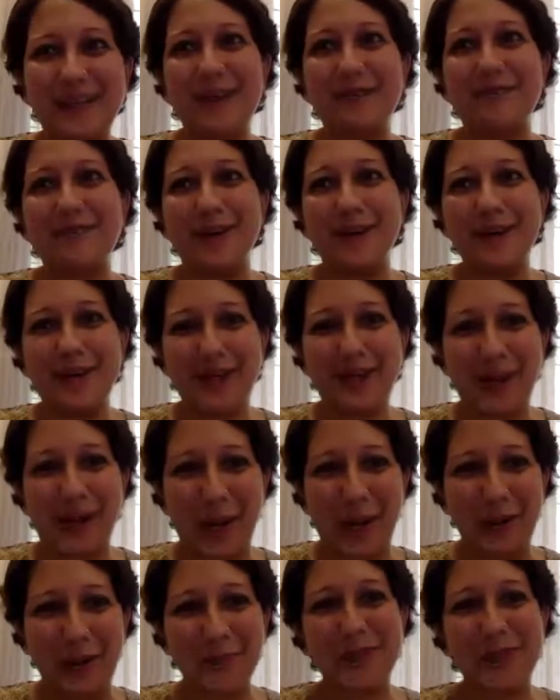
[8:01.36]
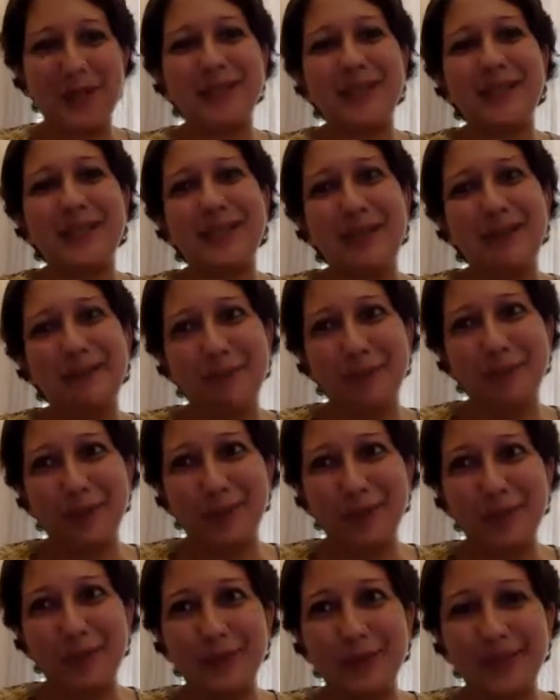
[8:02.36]
effort and hard work that they've put
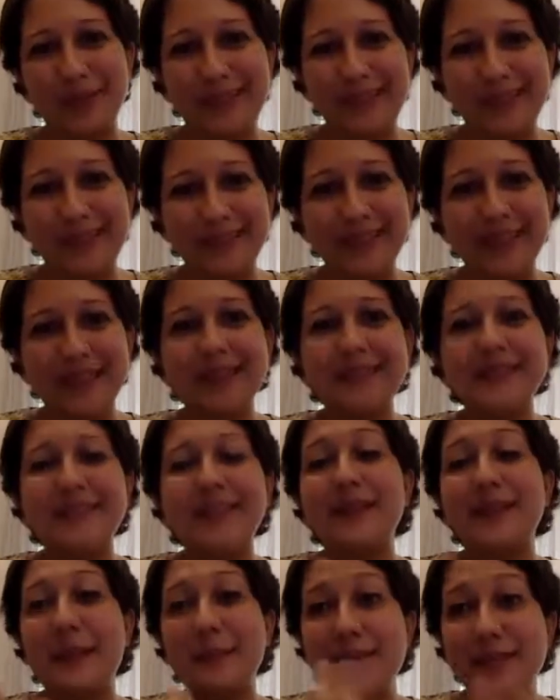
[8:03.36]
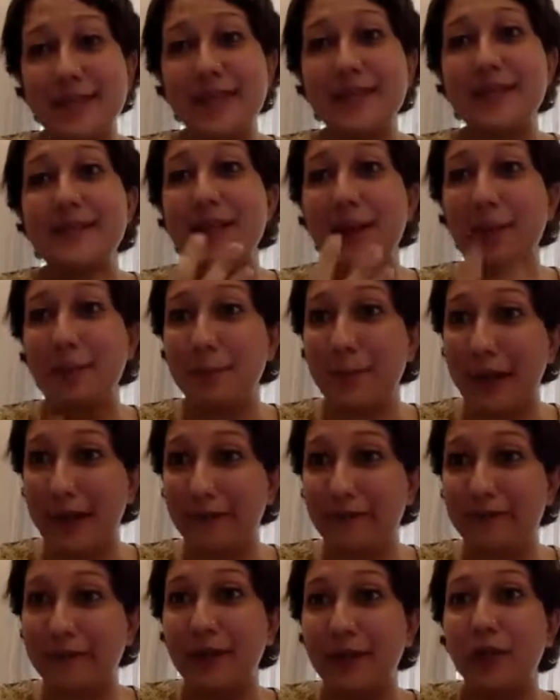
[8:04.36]
in over these years. Let them see some
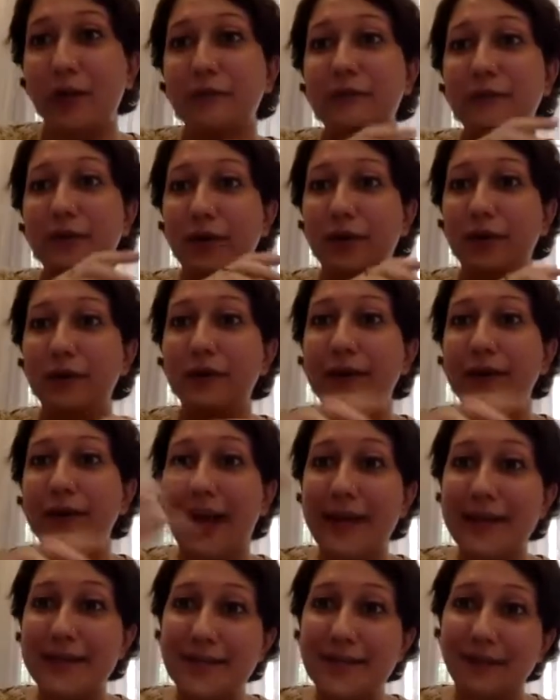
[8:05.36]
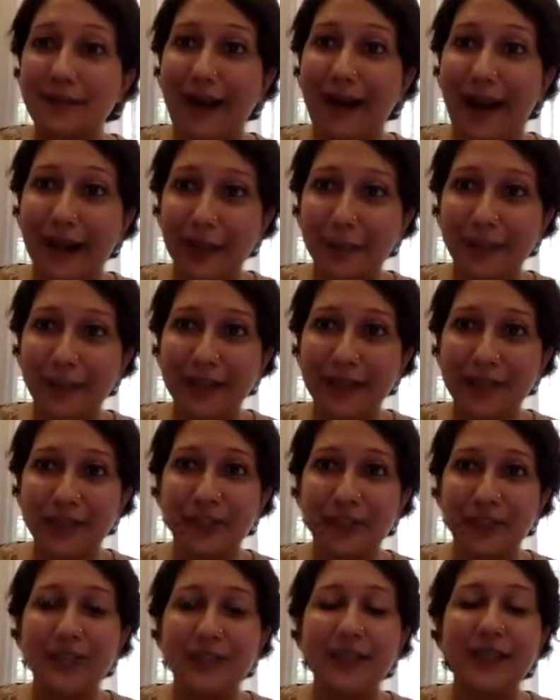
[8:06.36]
benefit of the rise in
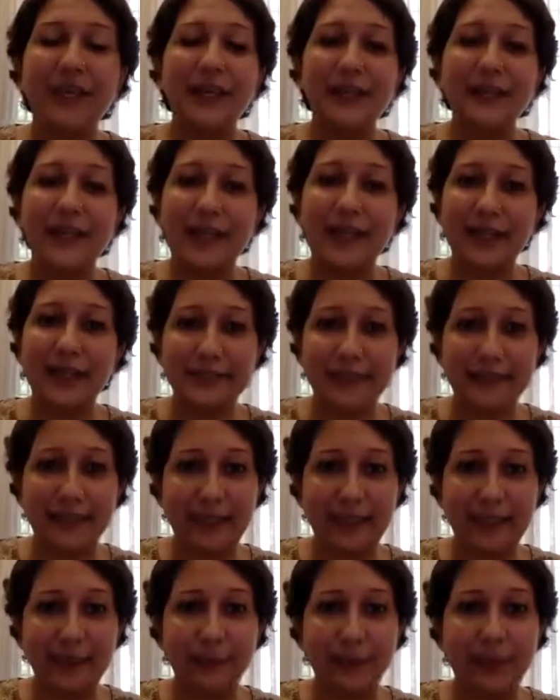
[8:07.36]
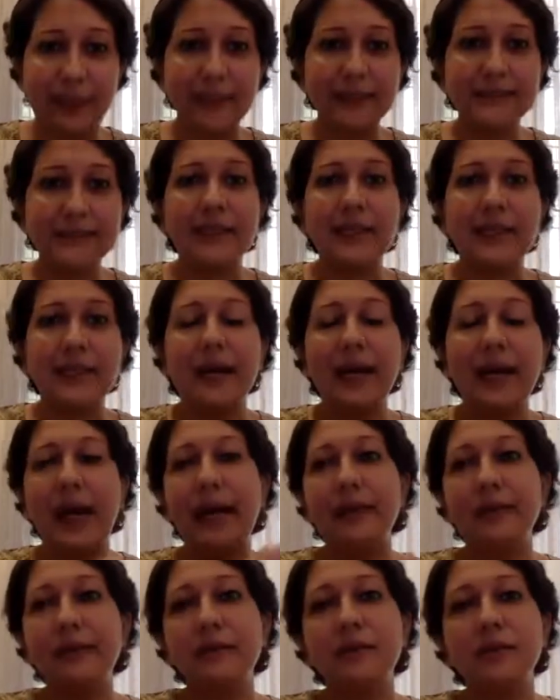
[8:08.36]
valuation that has taken place.
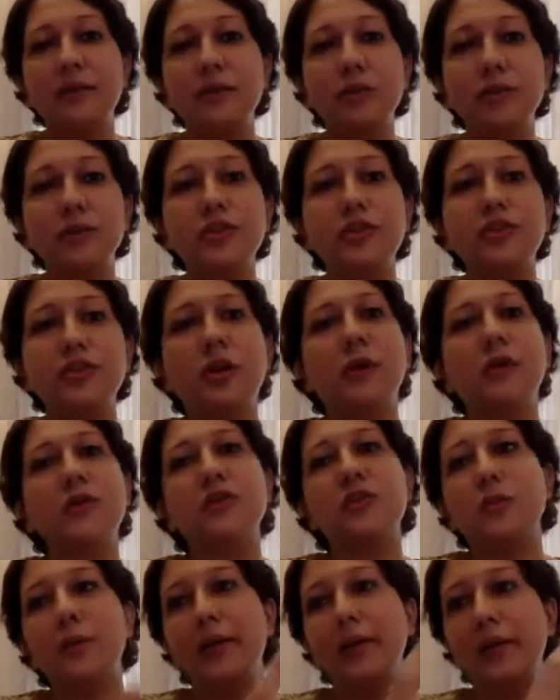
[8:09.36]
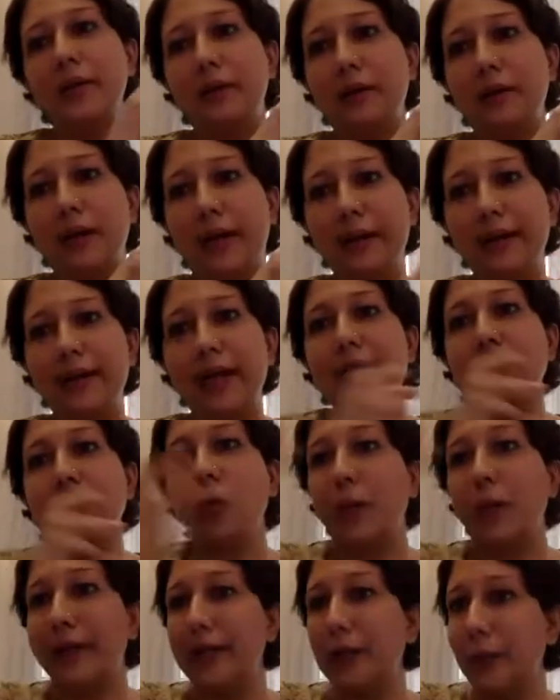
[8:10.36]
And those stocks will, unlike
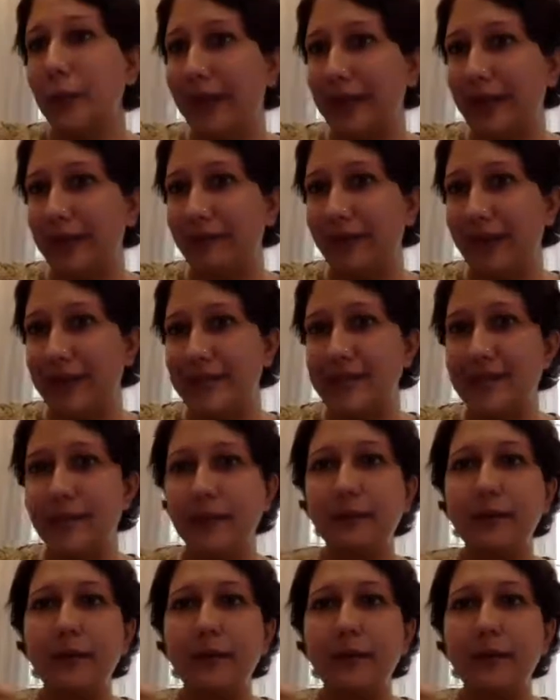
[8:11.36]
going to an investor,